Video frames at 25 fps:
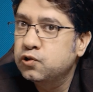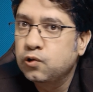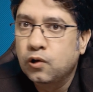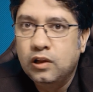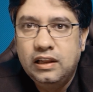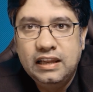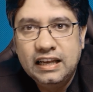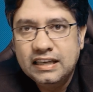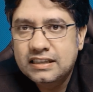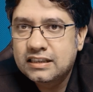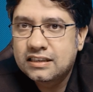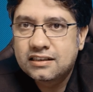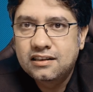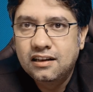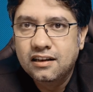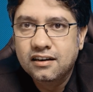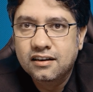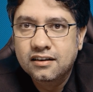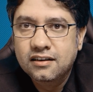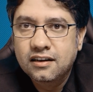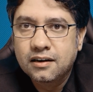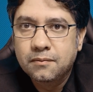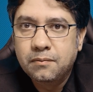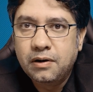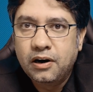So let's
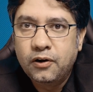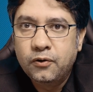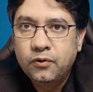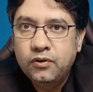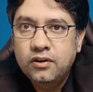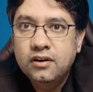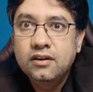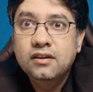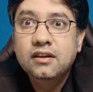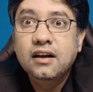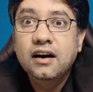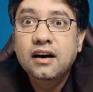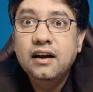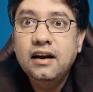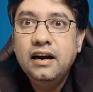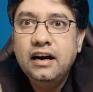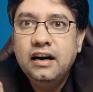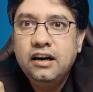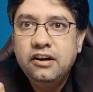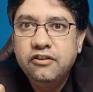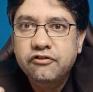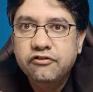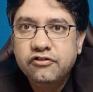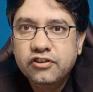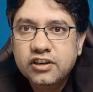learn about the
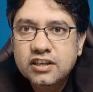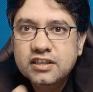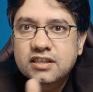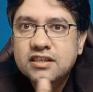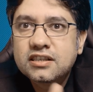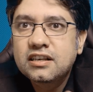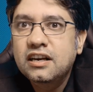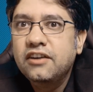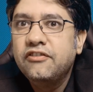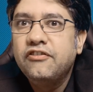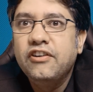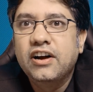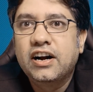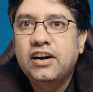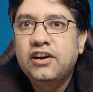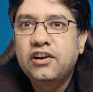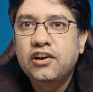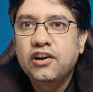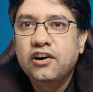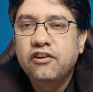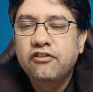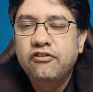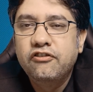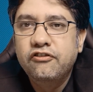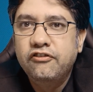adverse
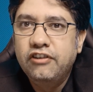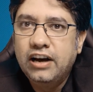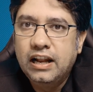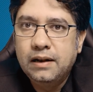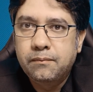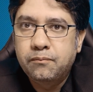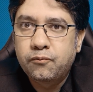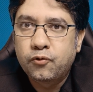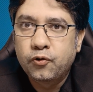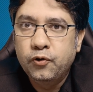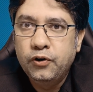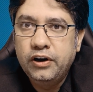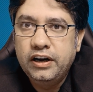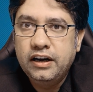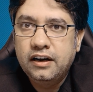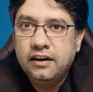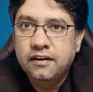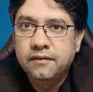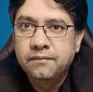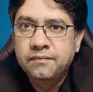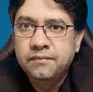effect of Valproate.